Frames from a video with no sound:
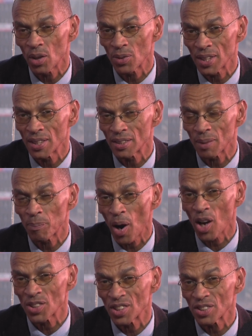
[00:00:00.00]
these
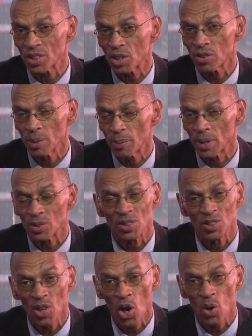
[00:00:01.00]
pardoned criminals.
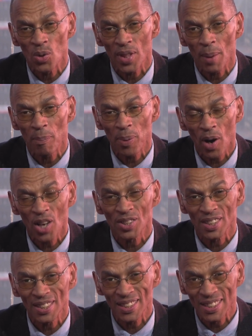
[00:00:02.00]
No, they're
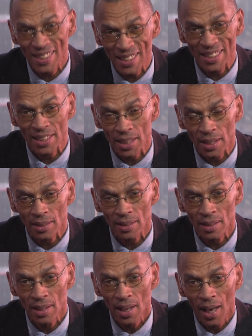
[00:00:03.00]
pardoned citizens.
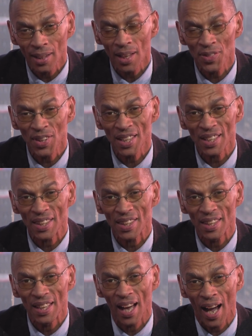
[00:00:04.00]
And I think
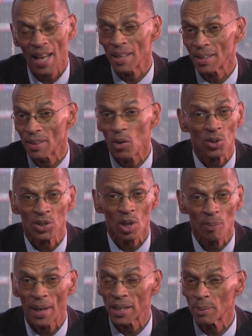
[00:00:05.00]
I also
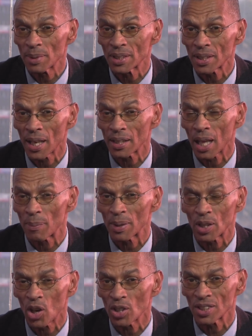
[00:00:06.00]
made a mistake there
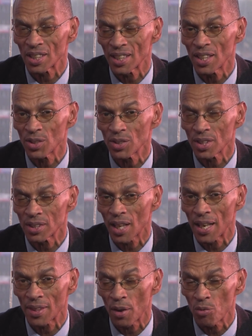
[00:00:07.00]
because at the end of the
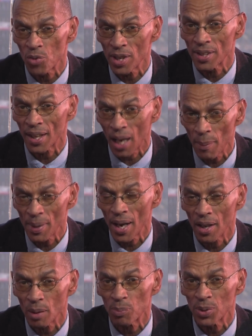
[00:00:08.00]
day, they're coming
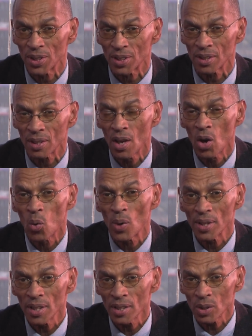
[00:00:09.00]
out of prison. We
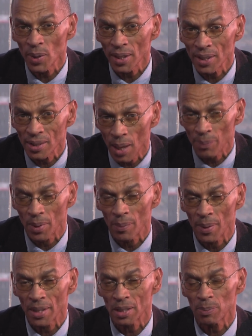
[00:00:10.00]
need to accept them.
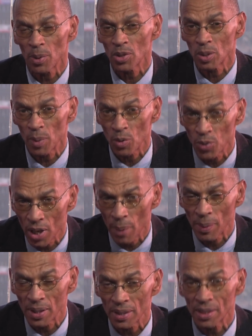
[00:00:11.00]
They're supposed to be
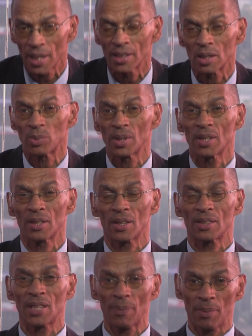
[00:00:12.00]
rehabilitated. We need to
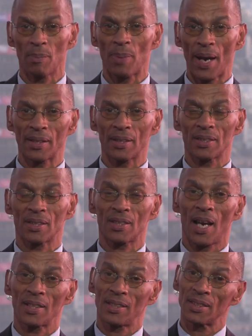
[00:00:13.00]
accept them back in the
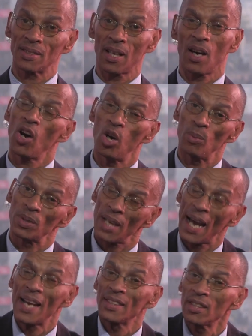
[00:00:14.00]
societies and our homes.
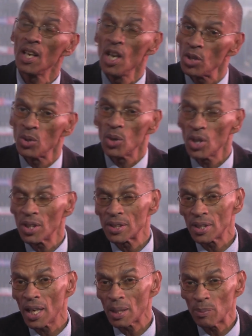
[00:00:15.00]
And you heard
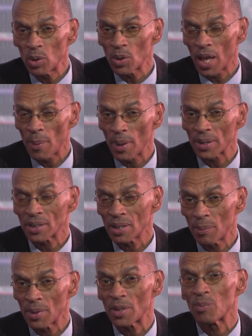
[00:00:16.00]
Takemore there about
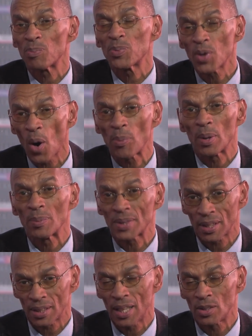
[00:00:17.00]
some of the problems
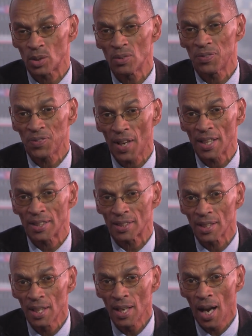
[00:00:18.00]
that they do
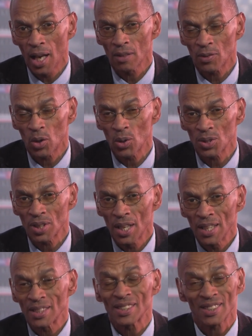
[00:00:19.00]
face. And of course,
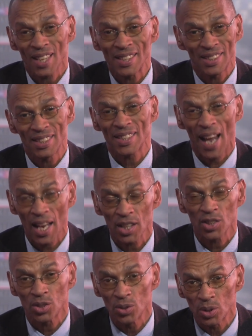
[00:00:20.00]
society's
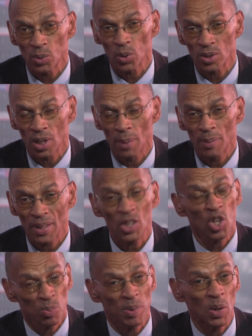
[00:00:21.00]
attitude towards them
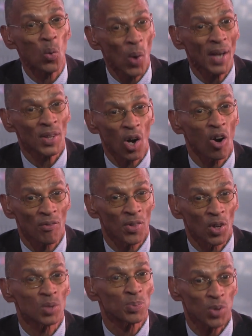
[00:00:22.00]
could be one of
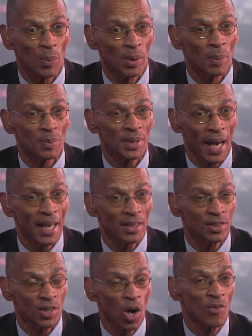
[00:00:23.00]
those problems. And
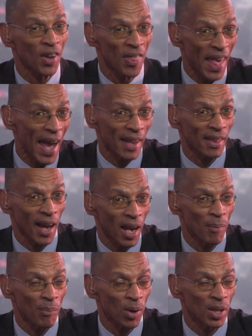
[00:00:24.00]
so for that, I
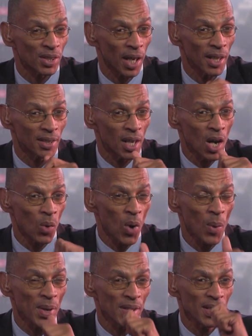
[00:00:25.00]
apologize. What
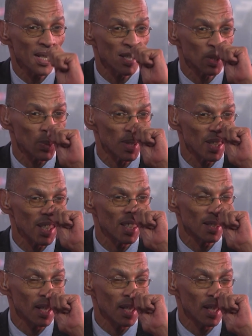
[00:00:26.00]
we need is we need